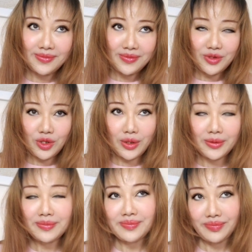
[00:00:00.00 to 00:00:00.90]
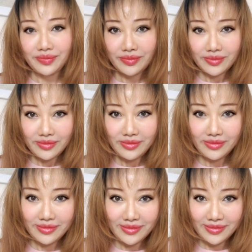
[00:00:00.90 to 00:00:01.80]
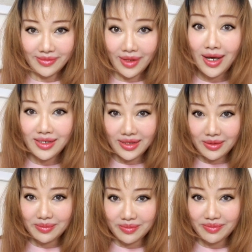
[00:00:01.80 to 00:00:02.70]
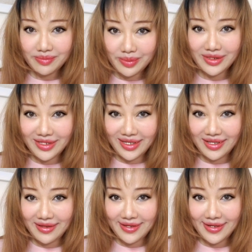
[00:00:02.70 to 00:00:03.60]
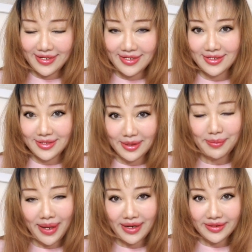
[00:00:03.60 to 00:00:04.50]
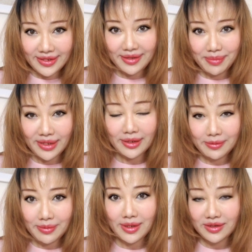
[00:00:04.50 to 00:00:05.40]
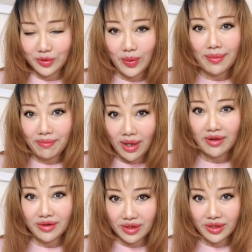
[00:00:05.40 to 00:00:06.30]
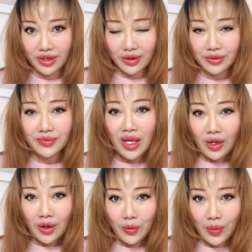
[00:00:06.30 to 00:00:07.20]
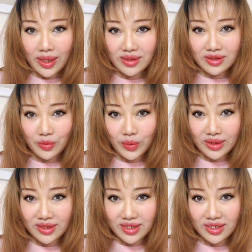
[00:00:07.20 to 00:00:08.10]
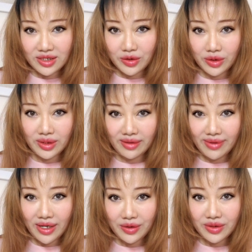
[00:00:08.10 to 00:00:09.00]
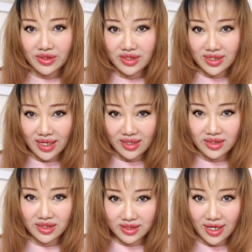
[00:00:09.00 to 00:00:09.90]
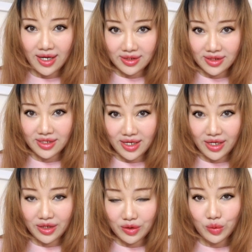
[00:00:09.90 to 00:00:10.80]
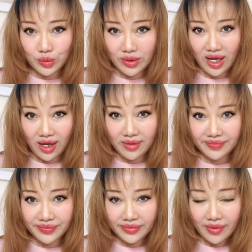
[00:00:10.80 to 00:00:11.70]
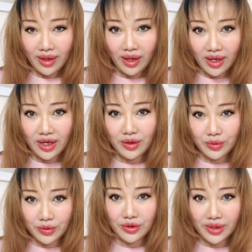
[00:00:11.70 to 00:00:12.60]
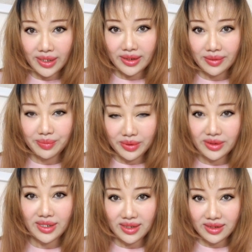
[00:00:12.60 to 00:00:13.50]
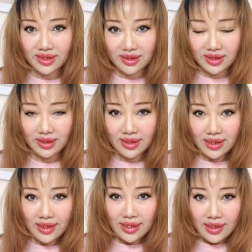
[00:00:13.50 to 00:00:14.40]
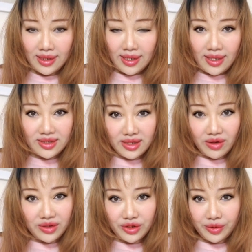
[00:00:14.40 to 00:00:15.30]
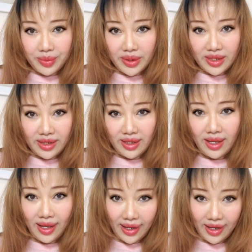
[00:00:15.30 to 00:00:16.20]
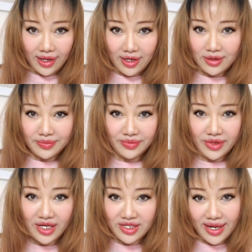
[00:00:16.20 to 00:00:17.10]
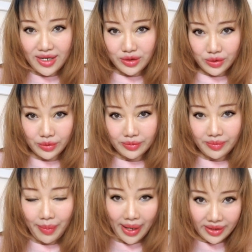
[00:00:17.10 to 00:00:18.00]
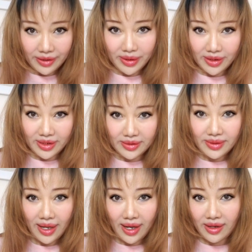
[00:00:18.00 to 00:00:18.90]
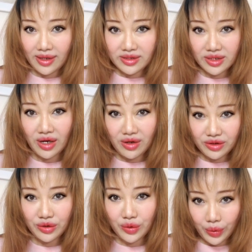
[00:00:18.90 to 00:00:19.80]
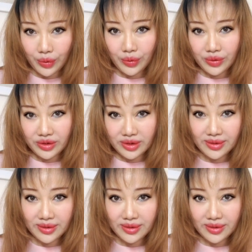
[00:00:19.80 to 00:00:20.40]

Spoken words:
So I didn't predict this pandemic, but 1 month ago, when this coronavirus just started in Wuhan, I already predicted it's going to be an international pandemic, and it's going to cause